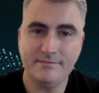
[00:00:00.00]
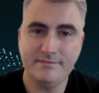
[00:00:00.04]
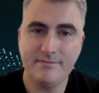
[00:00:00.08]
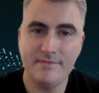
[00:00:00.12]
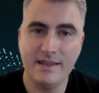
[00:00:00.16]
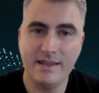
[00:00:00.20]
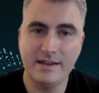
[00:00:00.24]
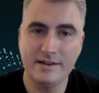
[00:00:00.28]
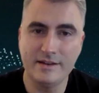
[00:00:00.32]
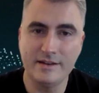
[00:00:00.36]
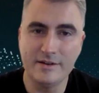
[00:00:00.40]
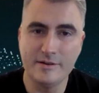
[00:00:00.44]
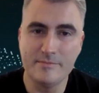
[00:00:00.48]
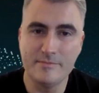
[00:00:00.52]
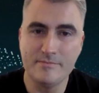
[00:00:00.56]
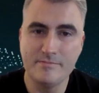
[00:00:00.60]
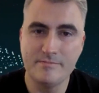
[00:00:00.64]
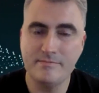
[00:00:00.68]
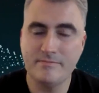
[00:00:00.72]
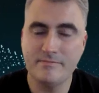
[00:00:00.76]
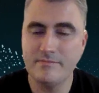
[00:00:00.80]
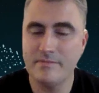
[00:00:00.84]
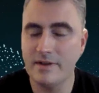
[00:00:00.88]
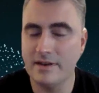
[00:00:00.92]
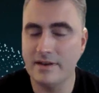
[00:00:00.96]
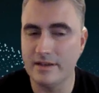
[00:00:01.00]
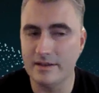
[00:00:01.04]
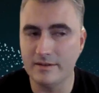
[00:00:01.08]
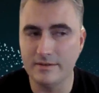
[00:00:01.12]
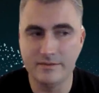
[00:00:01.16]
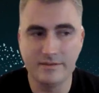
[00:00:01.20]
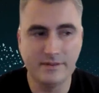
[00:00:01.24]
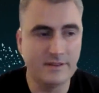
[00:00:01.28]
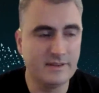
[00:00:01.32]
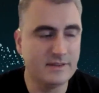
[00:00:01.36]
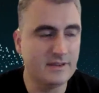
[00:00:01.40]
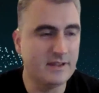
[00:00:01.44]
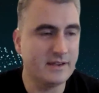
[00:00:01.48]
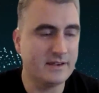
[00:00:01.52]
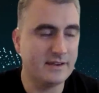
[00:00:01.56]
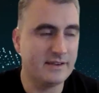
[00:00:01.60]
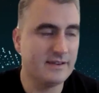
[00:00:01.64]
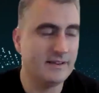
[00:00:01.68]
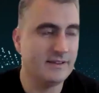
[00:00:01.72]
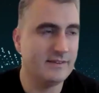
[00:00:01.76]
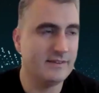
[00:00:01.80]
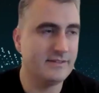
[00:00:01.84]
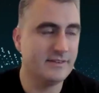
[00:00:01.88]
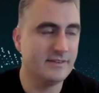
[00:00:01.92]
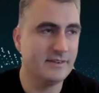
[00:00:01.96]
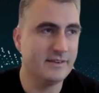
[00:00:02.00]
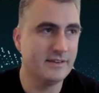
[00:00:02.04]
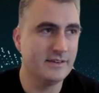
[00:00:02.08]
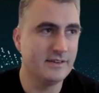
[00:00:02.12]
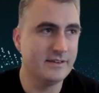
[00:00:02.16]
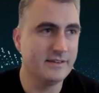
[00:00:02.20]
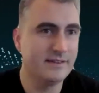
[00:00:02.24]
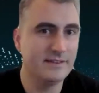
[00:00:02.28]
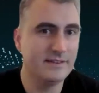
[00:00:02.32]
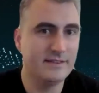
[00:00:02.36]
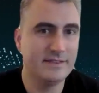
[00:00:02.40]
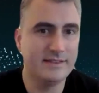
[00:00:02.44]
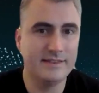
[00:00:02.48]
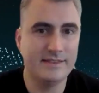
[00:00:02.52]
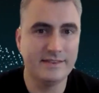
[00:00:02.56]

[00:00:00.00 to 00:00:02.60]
I guess the